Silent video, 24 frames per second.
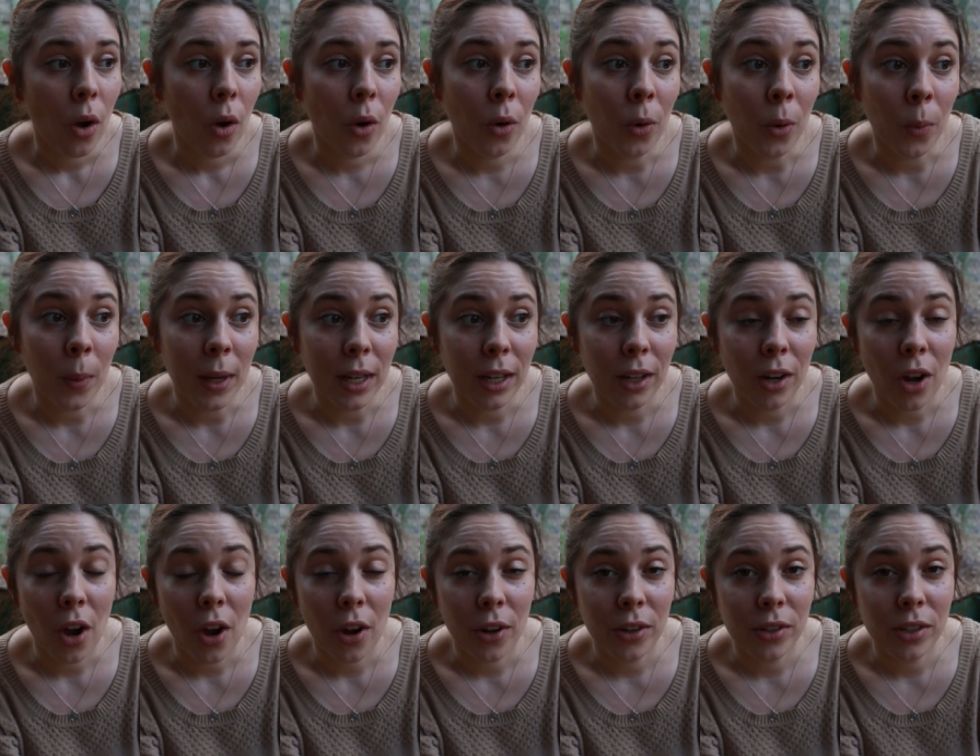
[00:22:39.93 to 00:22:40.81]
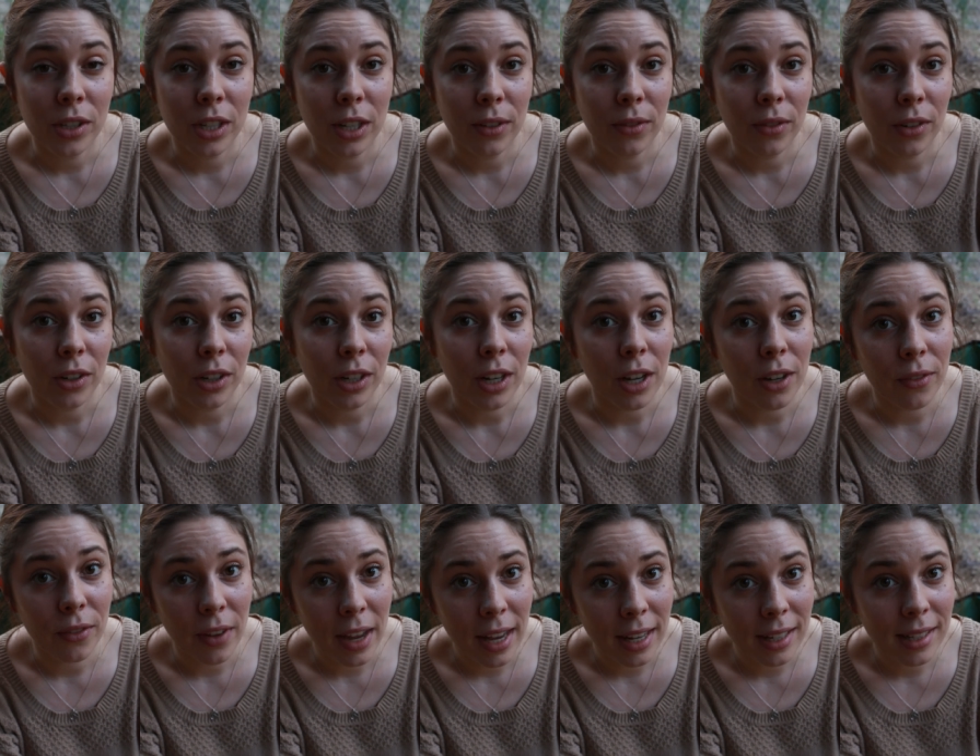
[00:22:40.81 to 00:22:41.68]
or we can host different
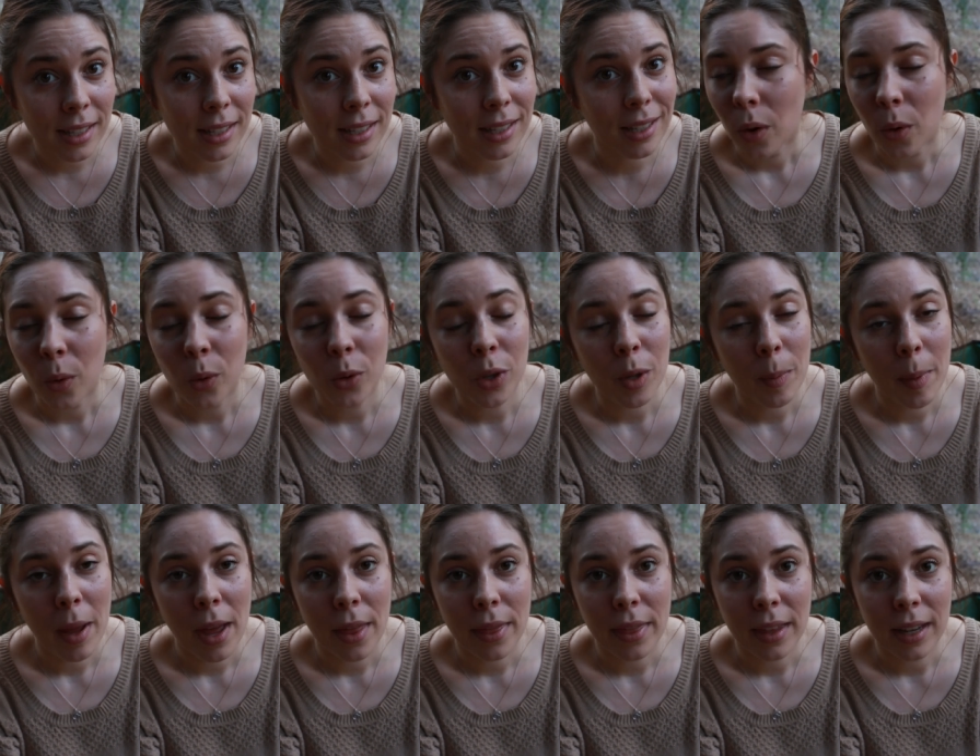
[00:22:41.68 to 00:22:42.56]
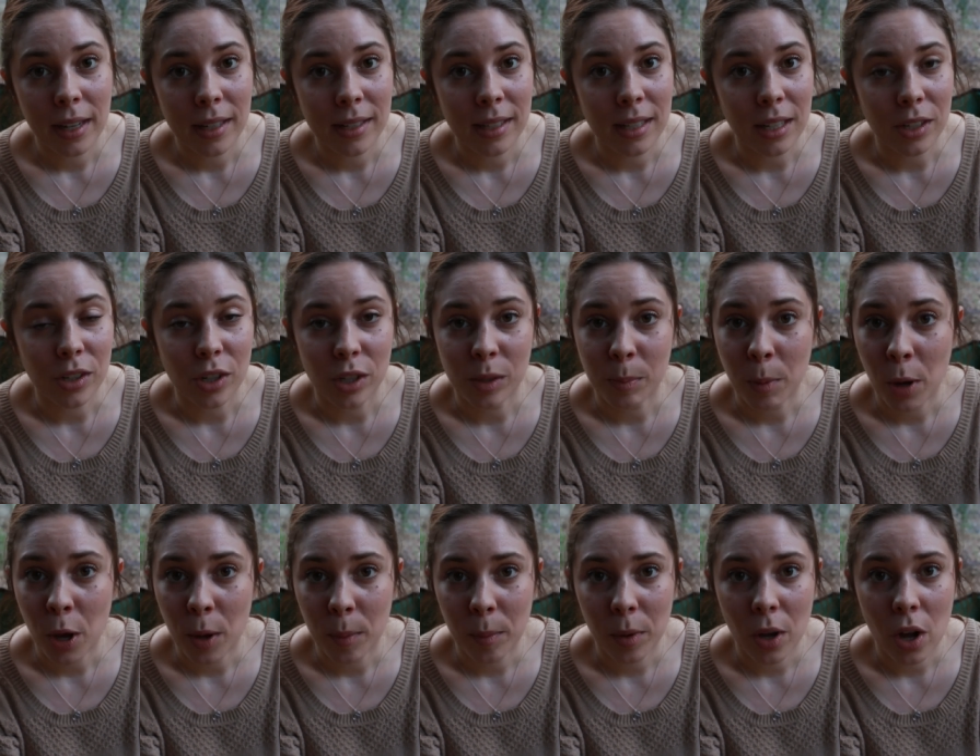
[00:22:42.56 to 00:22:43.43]
events, all about things such as
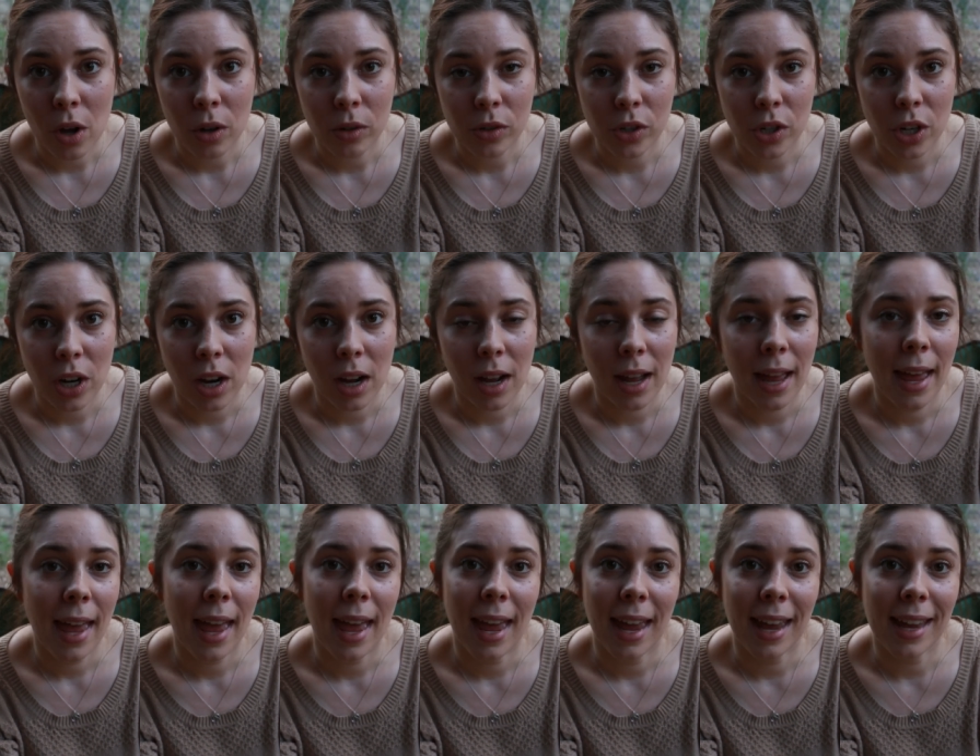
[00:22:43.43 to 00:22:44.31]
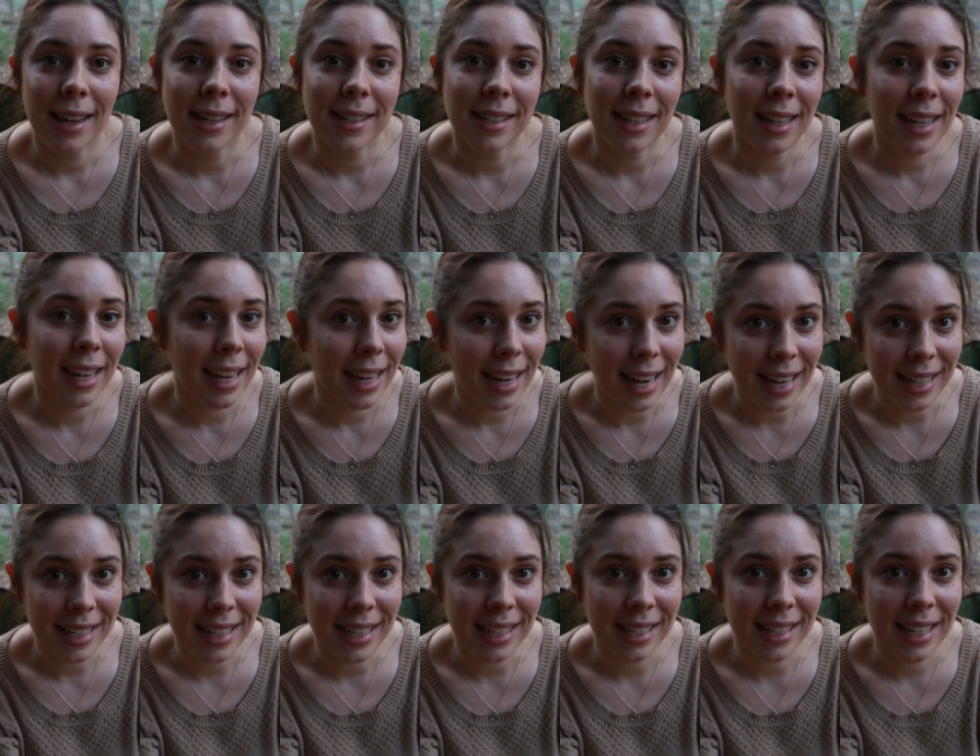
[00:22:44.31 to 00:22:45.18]
permaculture and
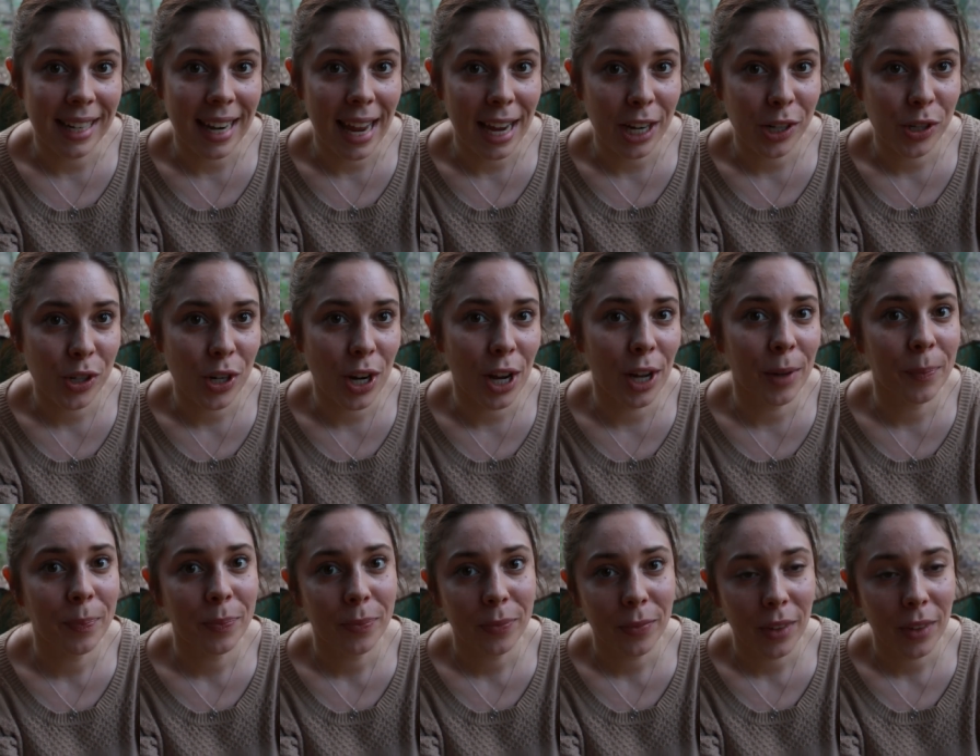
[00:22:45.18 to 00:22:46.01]
connecting to nature,